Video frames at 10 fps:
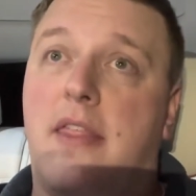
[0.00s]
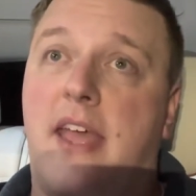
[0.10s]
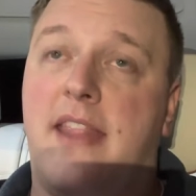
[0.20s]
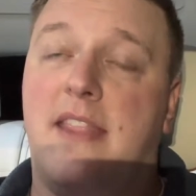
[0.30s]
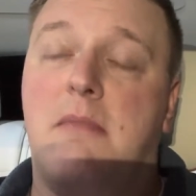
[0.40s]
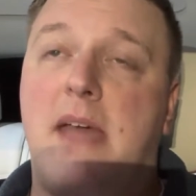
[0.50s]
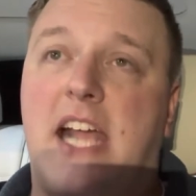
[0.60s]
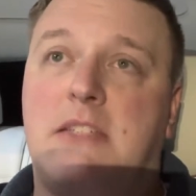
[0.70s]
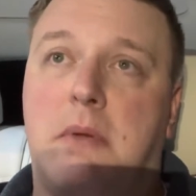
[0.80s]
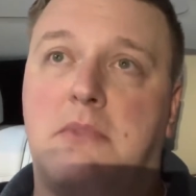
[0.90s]
than the
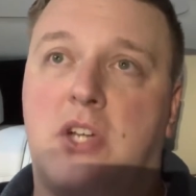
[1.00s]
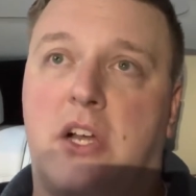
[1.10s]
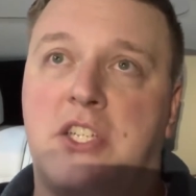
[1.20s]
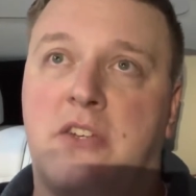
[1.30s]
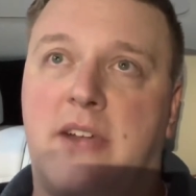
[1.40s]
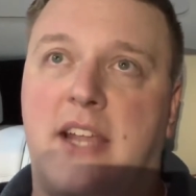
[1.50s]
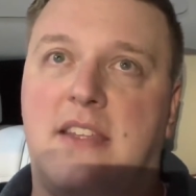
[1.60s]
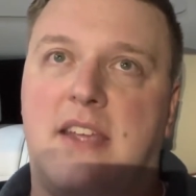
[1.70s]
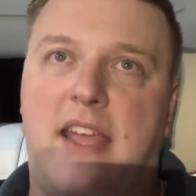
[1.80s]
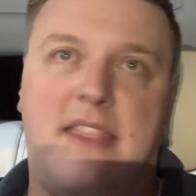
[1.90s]
maximum charging
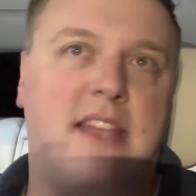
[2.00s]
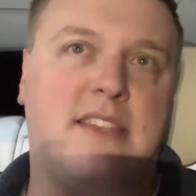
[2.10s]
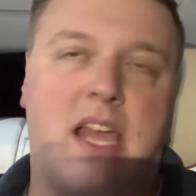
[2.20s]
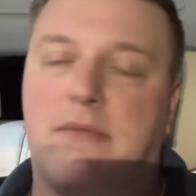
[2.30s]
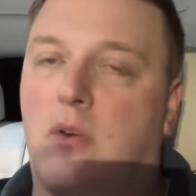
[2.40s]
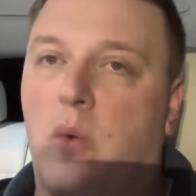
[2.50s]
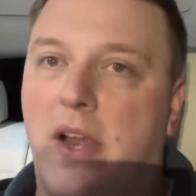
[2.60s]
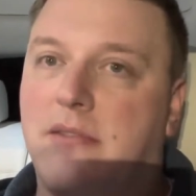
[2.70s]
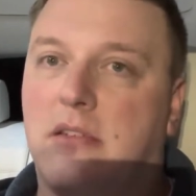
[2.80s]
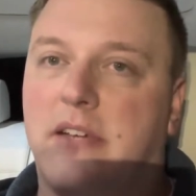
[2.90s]
rate at that time for
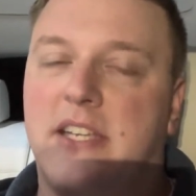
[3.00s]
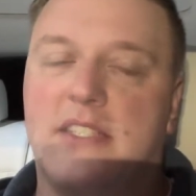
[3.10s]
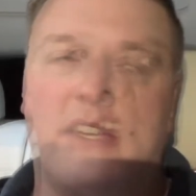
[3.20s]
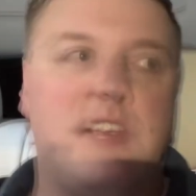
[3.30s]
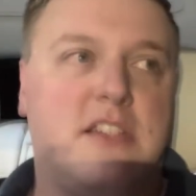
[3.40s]
whatever reason.